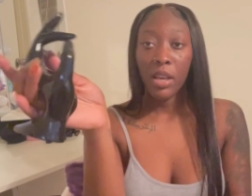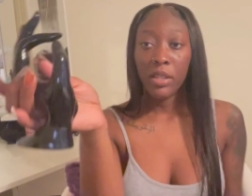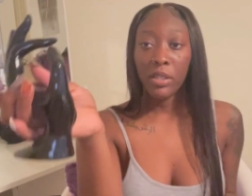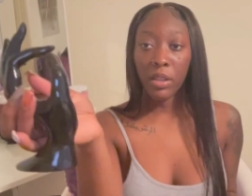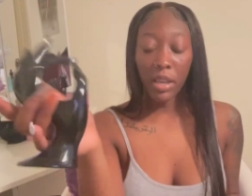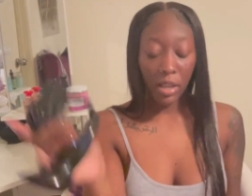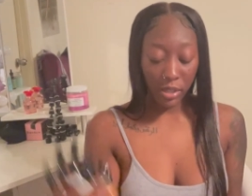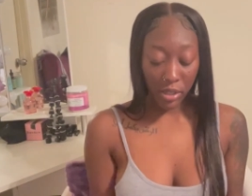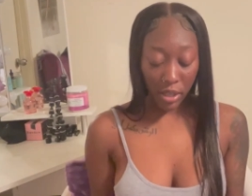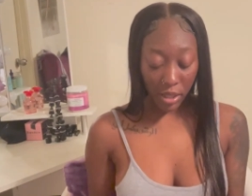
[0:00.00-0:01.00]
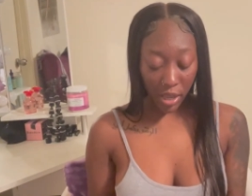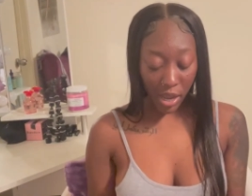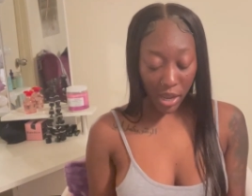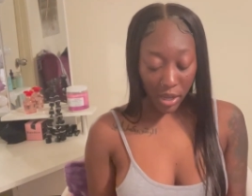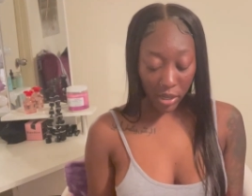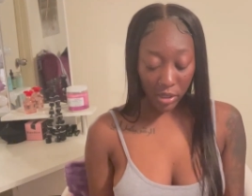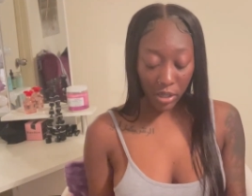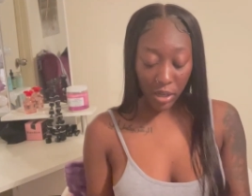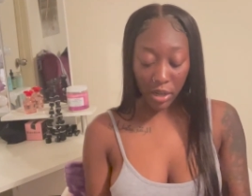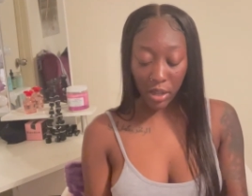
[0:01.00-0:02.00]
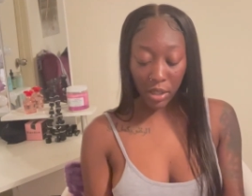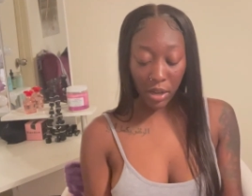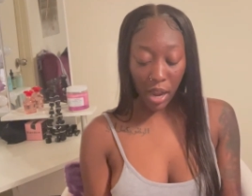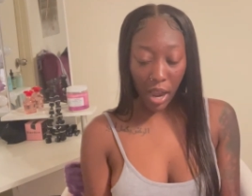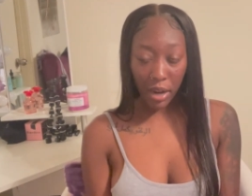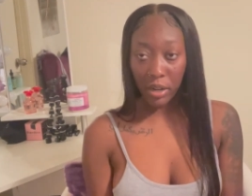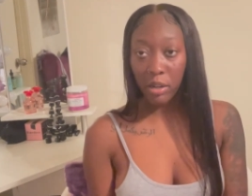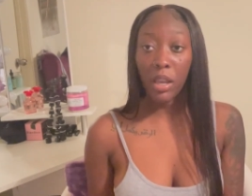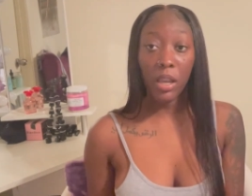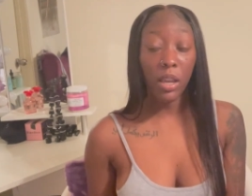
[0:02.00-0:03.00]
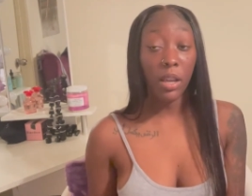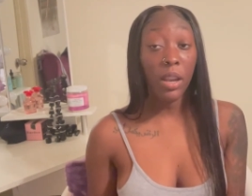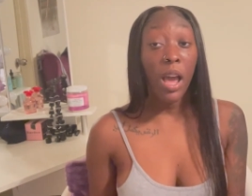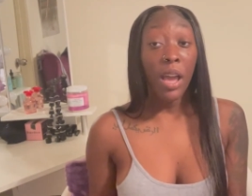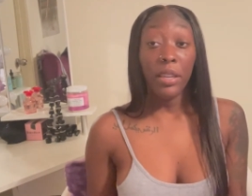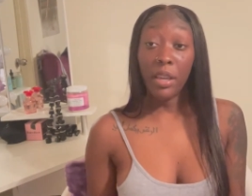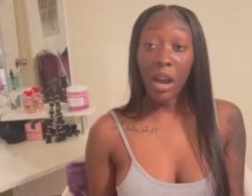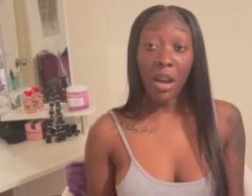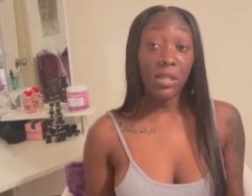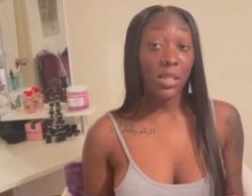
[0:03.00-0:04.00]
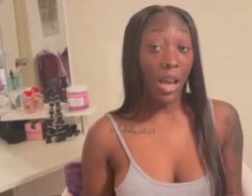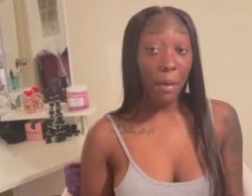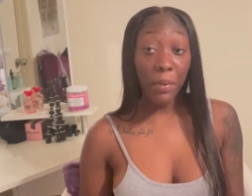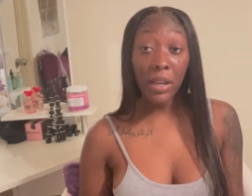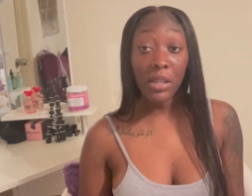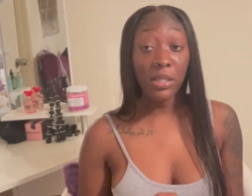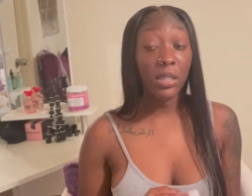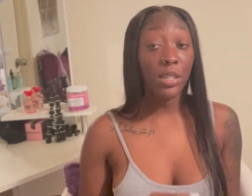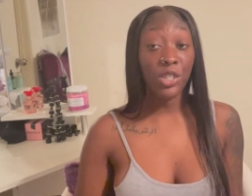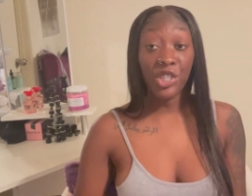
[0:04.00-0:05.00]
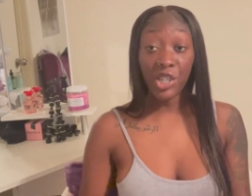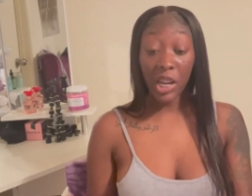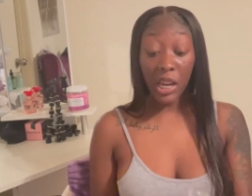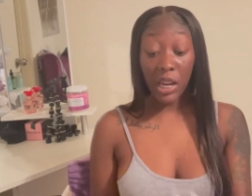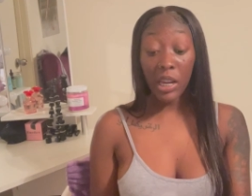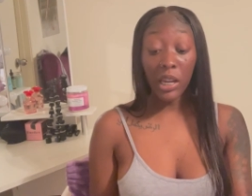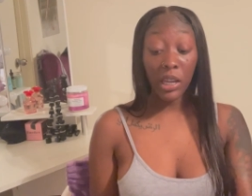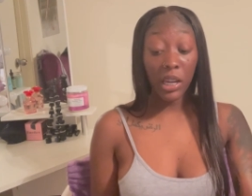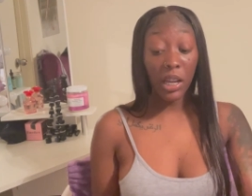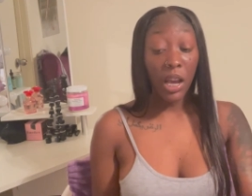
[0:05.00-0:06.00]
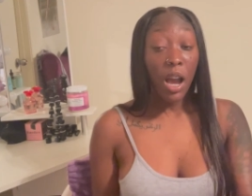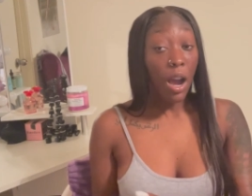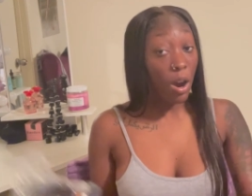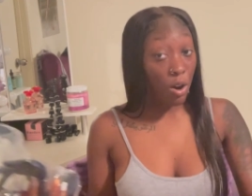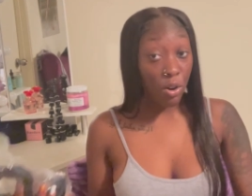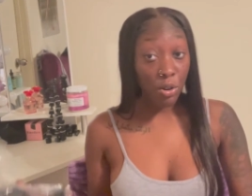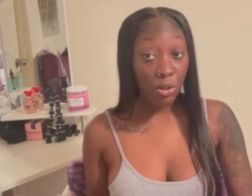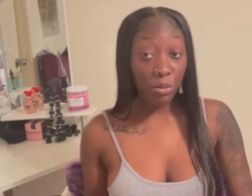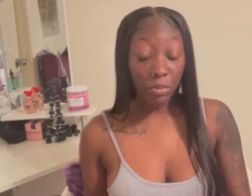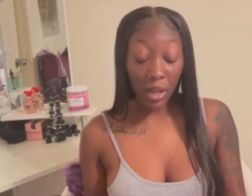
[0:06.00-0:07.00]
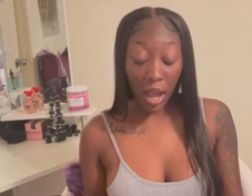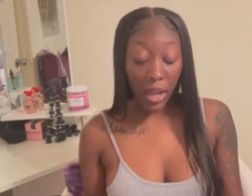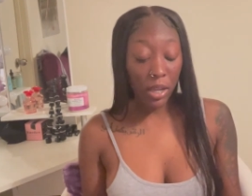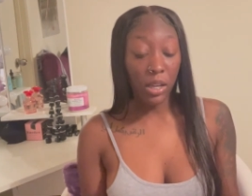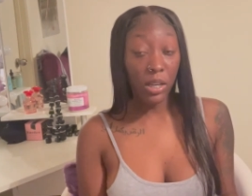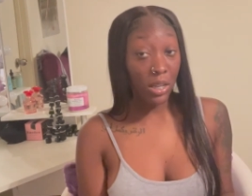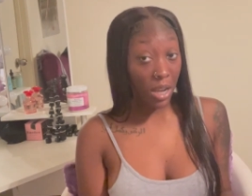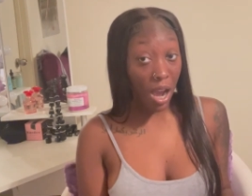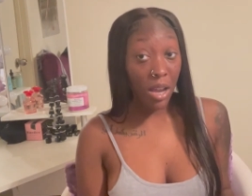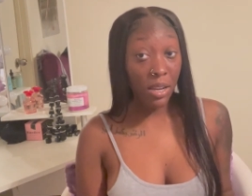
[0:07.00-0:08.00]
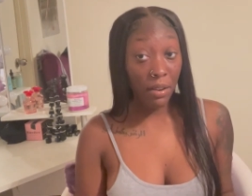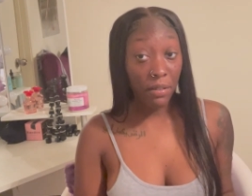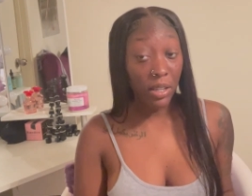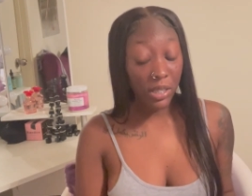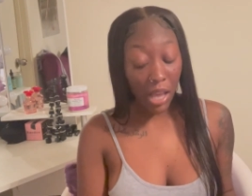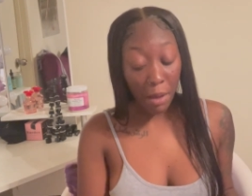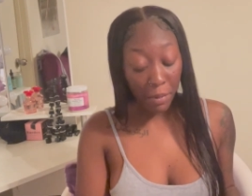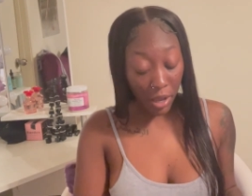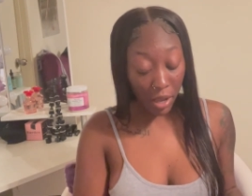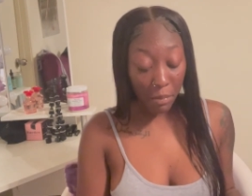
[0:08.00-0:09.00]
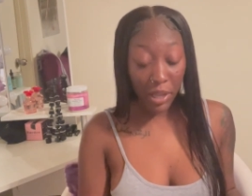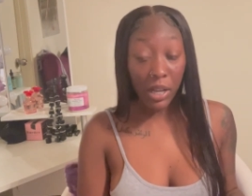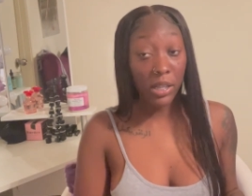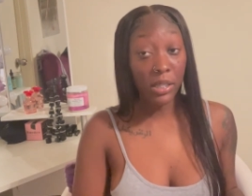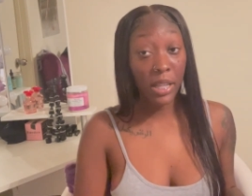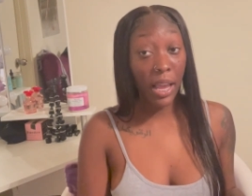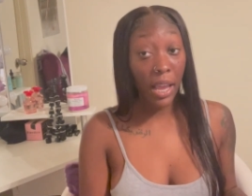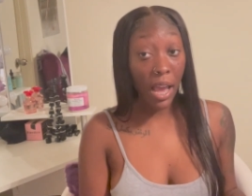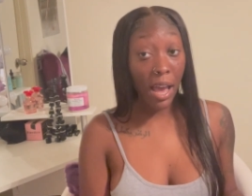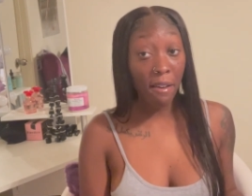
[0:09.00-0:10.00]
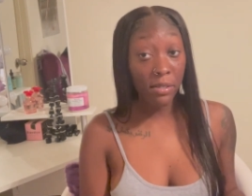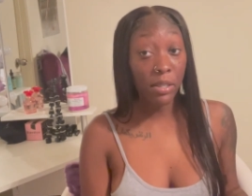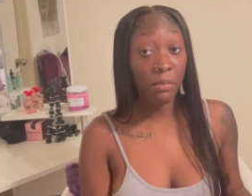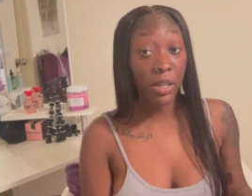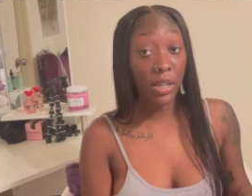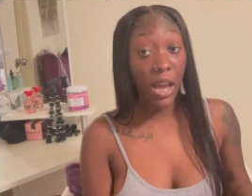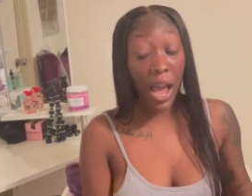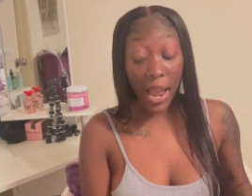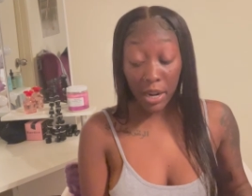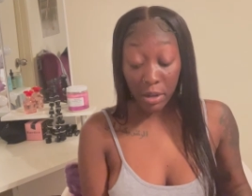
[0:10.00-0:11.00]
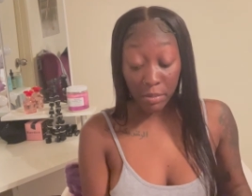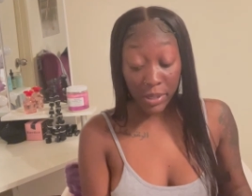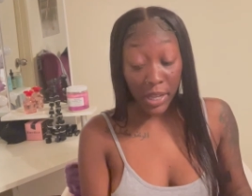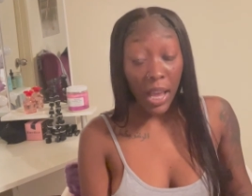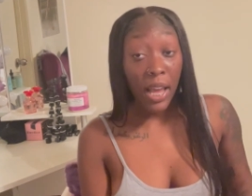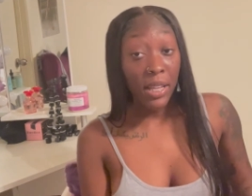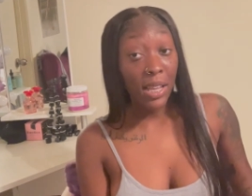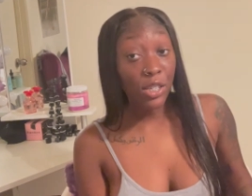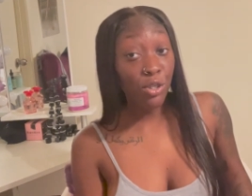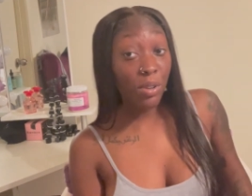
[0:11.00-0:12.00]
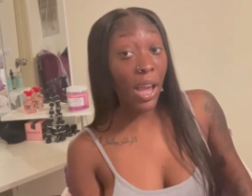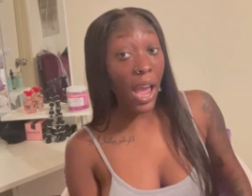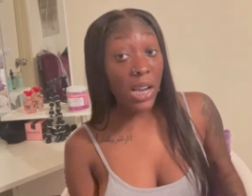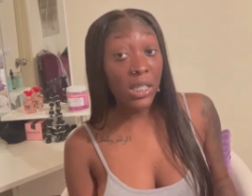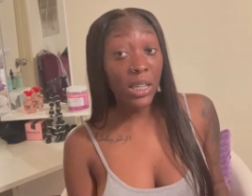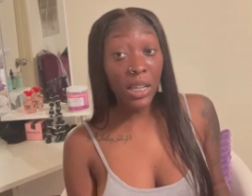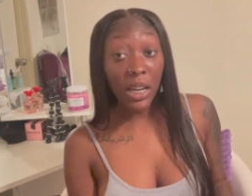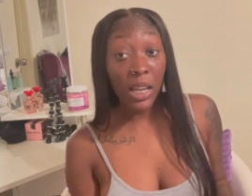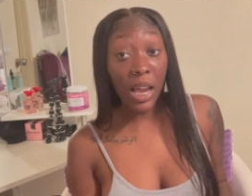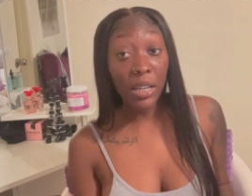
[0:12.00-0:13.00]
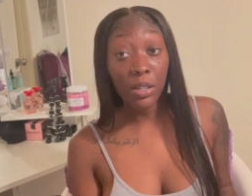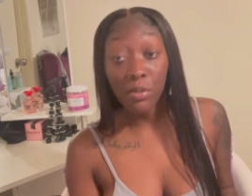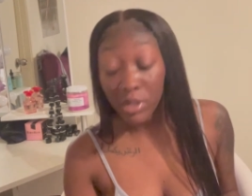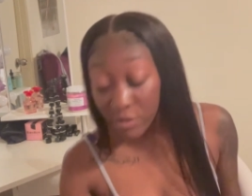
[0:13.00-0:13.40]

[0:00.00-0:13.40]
So yes, that is another item. And y'all, tap into Shein Home. Like, y'all definitely tap in, because they have some good items that you can actually get a lot of use